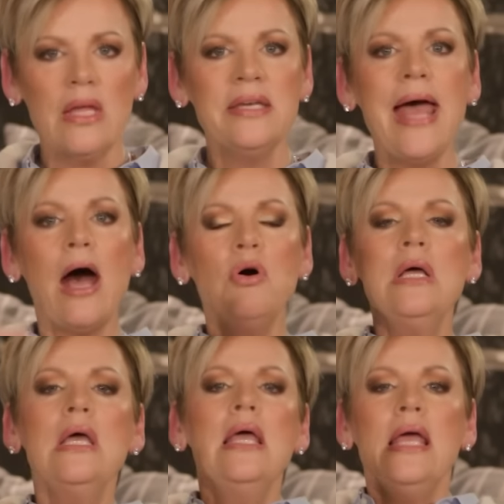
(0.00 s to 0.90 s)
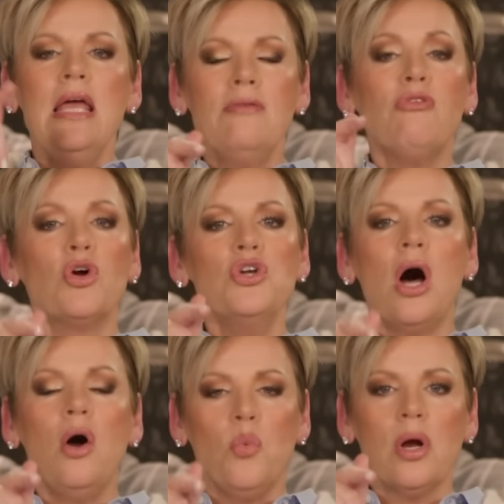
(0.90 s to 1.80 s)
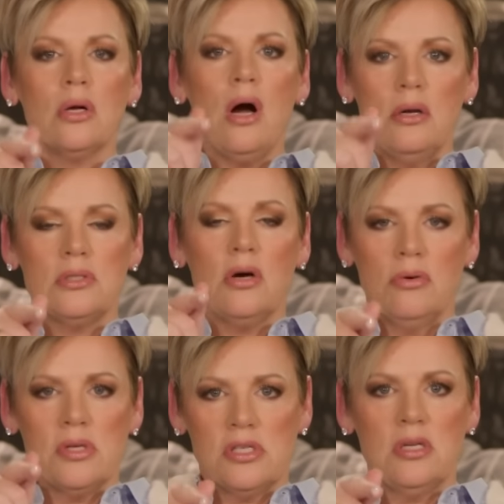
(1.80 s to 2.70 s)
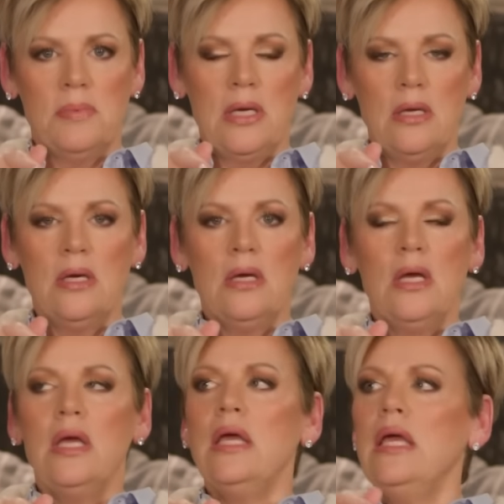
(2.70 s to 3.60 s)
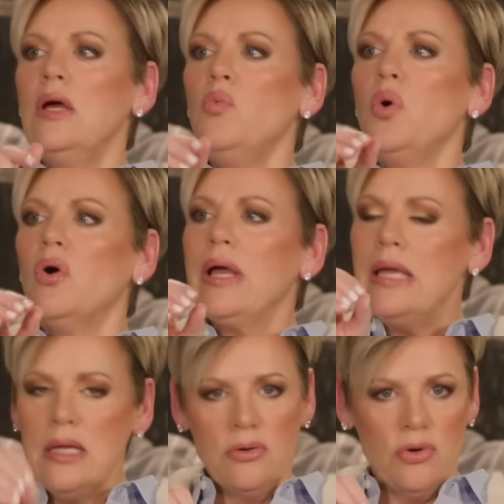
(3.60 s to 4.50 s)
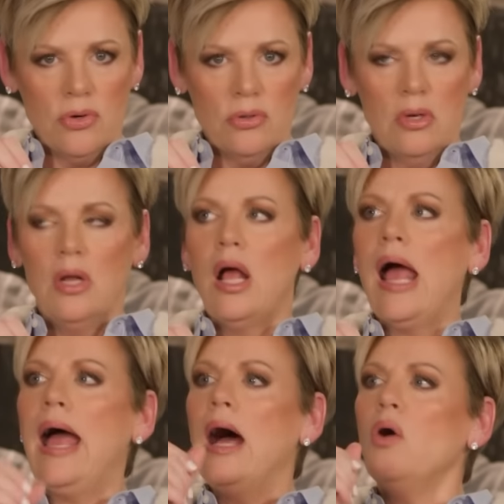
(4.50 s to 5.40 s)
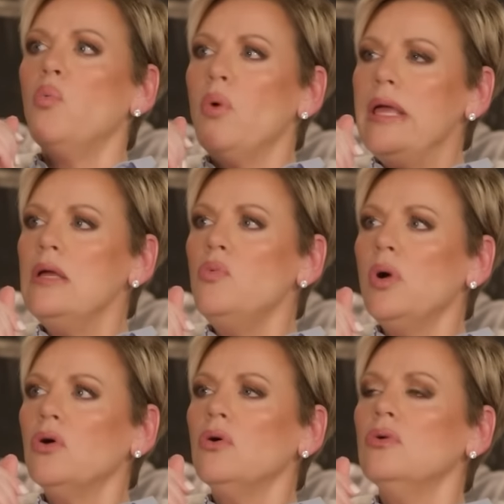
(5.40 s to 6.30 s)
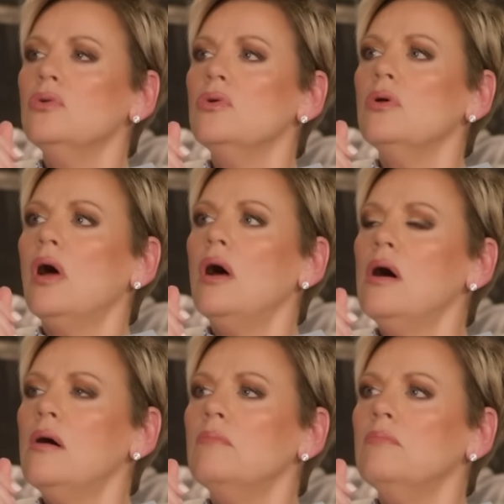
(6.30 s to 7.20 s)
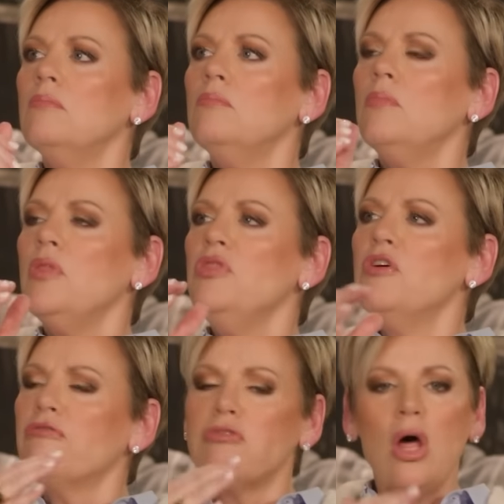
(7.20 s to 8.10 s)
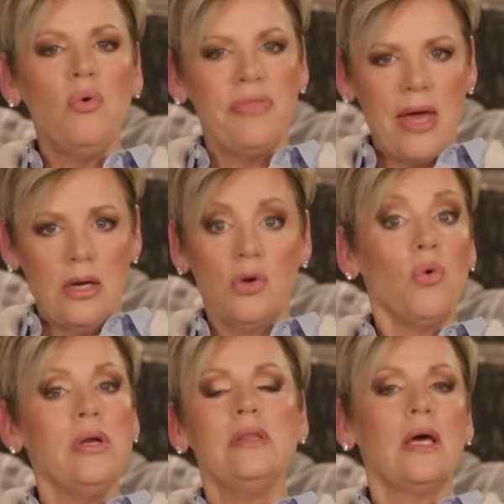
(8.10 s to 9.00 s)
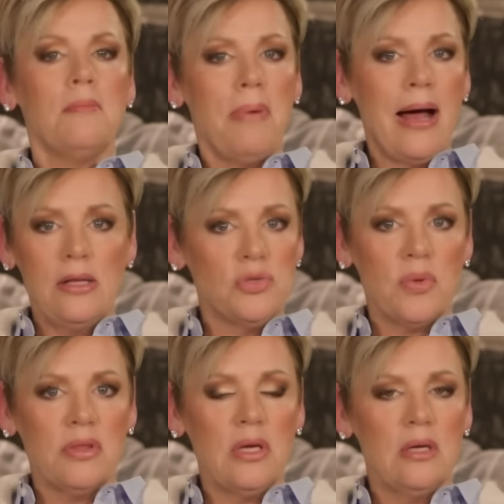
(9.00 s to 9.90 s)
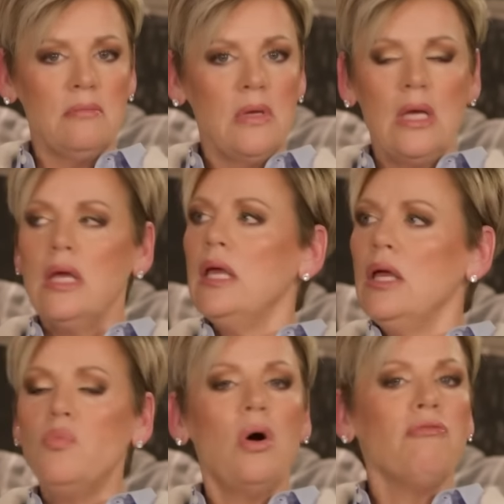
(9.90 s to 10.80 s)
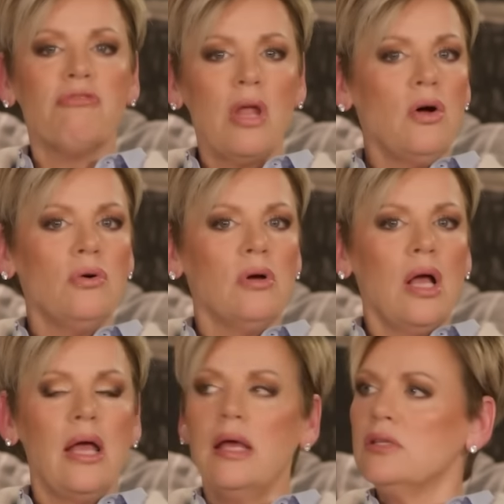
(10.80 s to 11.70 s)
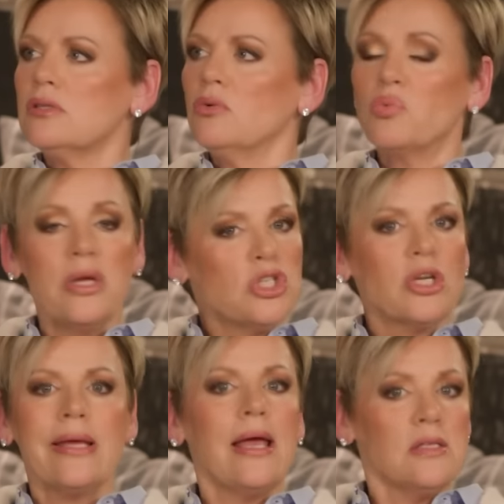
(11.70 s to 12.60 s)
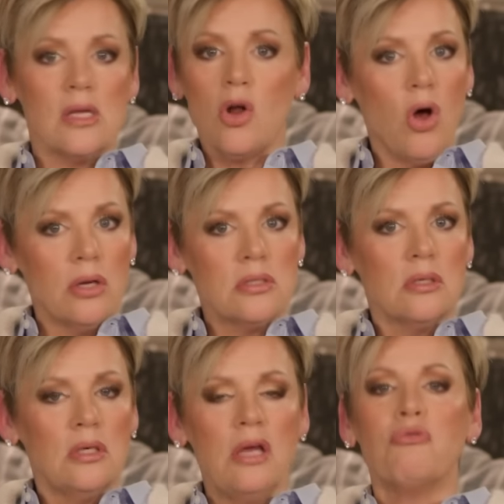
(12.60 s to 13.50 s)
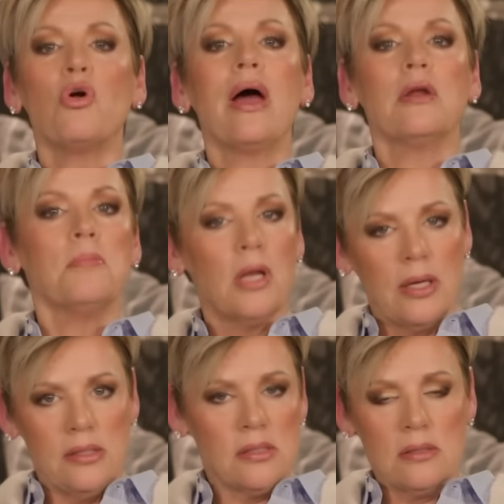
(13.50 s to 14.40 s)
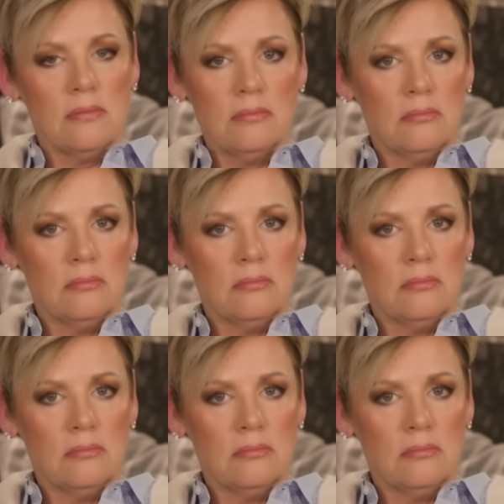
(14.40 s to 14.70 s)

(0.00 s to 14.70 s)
Now, if we're not where God told us to be, it will hinder how we will, the flow of that anointing that abides within, it won't flow as richly as it ought if we're out of place.